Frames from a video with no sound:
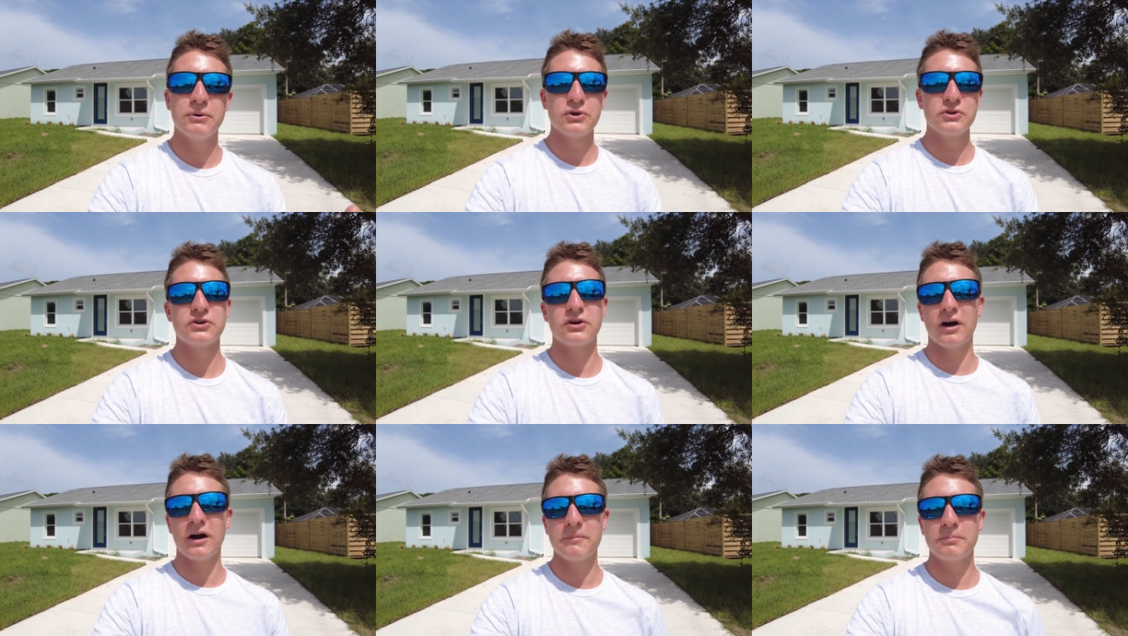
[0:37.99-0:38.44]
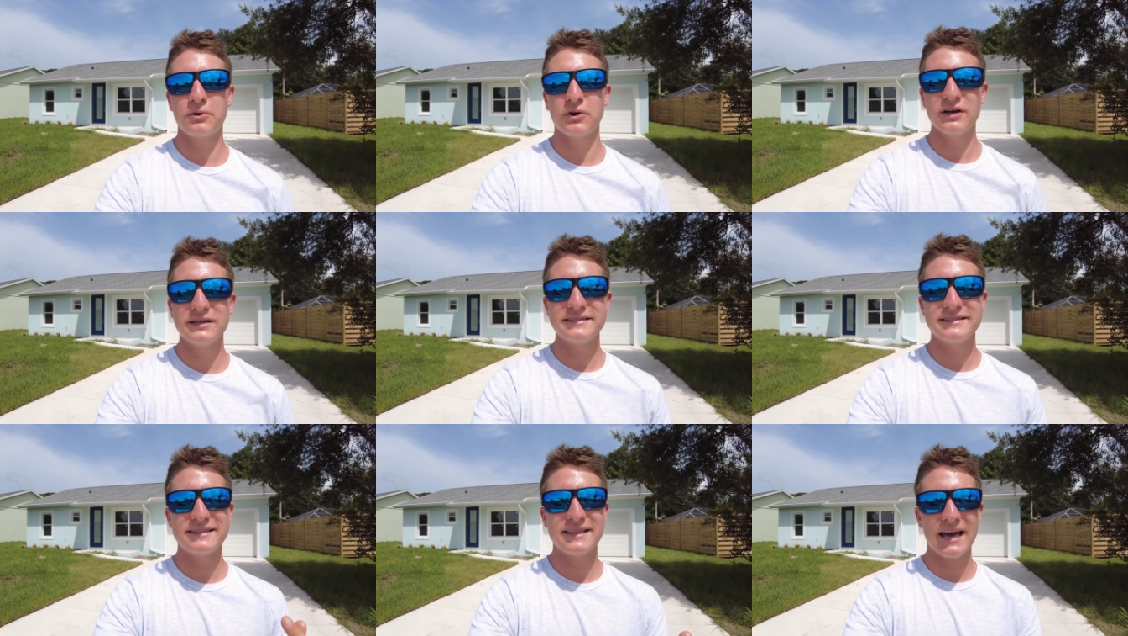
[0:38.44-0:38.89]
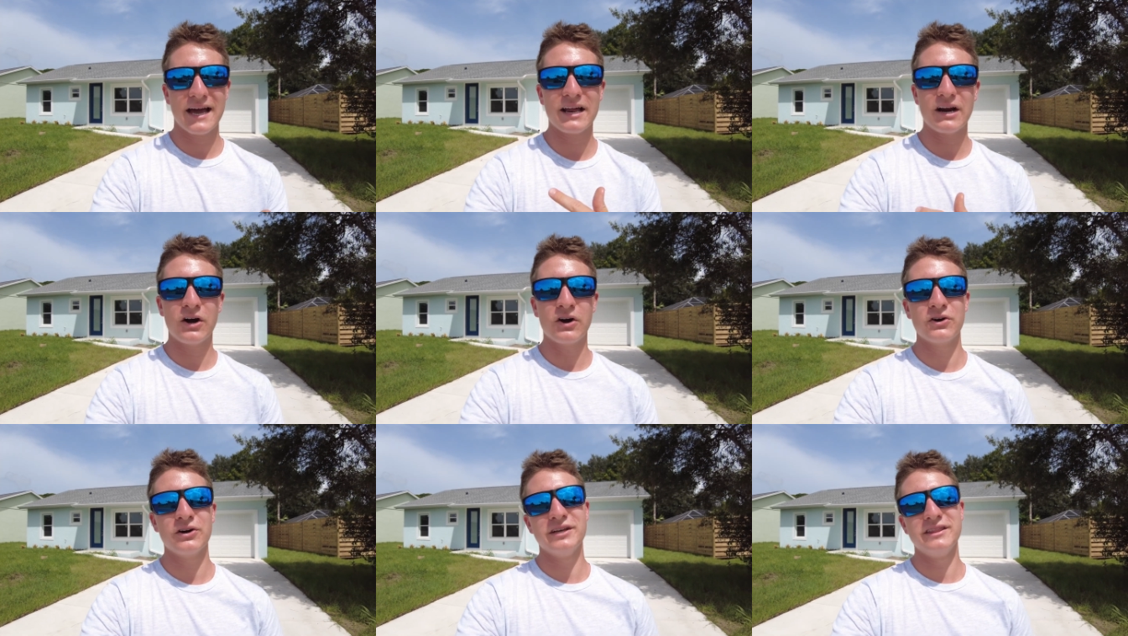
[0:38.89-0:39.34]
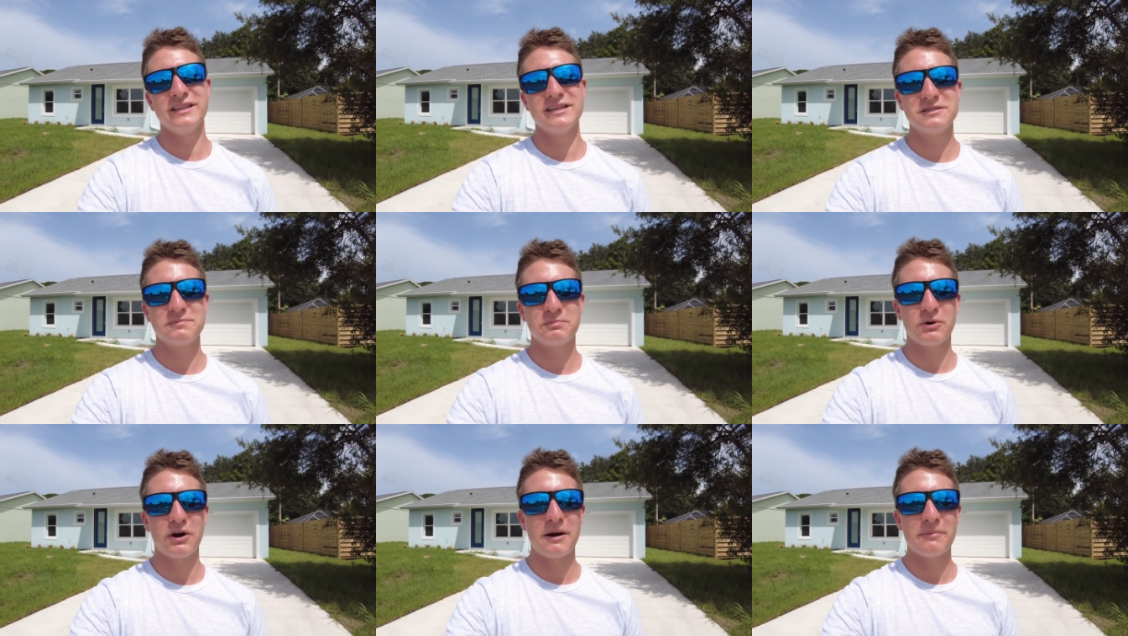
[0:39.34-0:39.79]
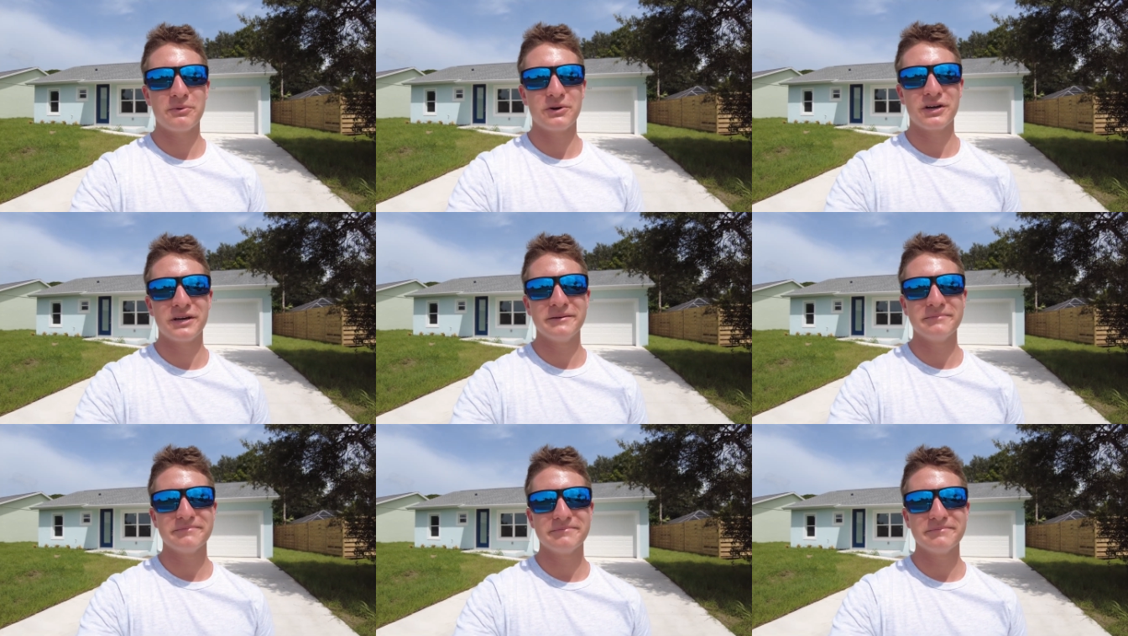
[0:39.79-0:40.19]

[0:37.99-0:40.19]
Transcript: builder upgrades that are in this property.